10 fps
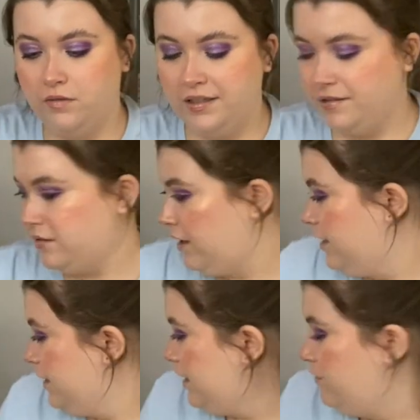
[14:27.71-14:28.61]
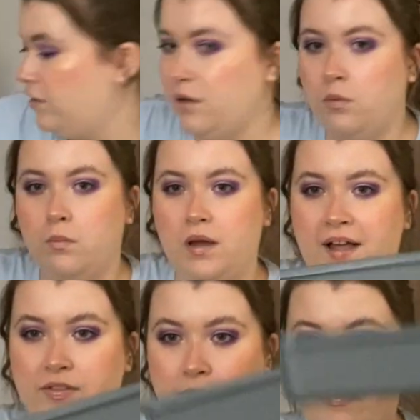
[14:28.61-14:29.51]
It's like, if you
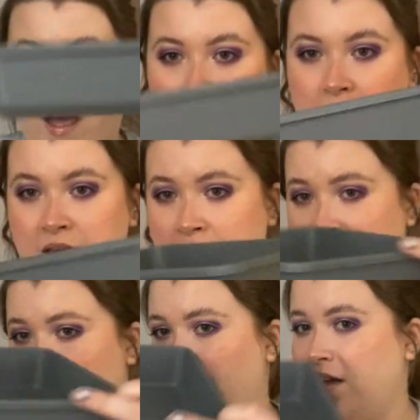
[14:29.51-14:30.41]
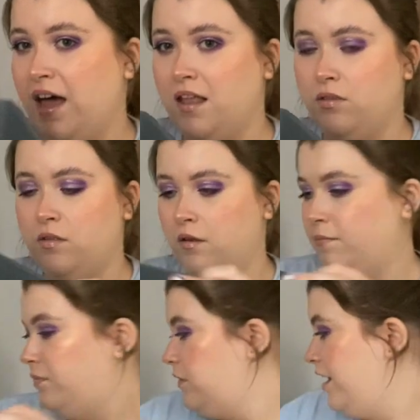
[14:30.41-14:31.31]
had them that way, if you had
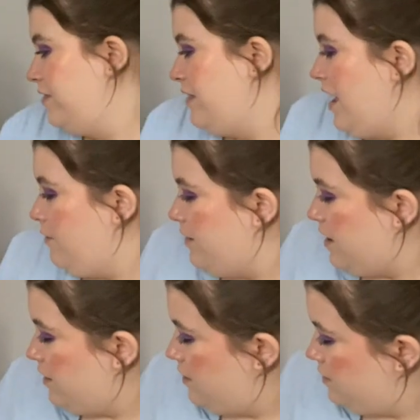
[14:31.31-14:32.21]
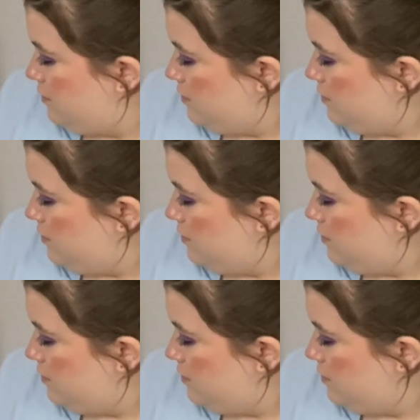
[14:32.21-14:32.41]
them like that way,